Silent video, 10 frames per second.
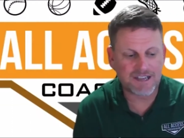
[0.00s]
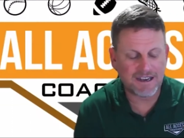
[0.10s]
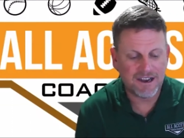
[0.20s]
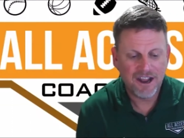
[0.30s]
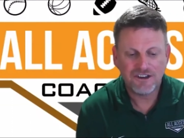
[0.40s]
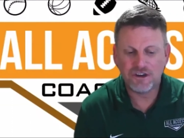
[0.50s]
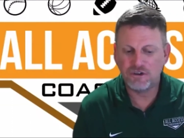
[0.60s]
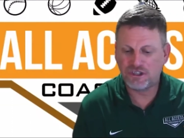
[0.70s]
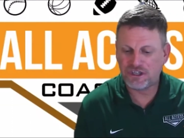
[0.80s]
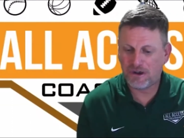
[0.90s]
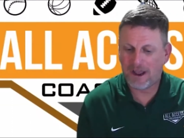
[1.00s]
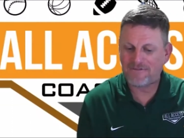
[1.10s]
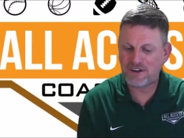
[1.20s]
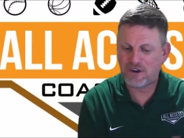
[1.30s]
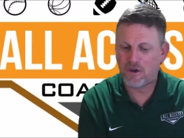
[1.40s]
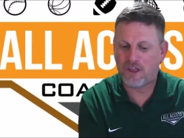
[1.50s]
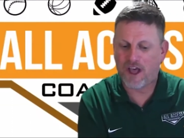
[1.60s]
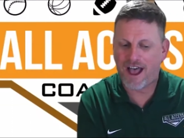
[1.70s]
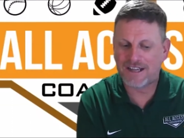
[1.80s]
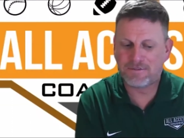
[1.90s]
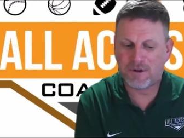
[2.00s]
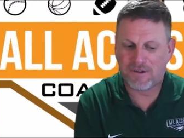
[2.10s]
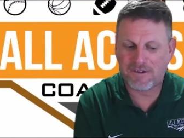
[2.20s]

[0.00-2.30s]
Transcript: and do you still have to go to the hospital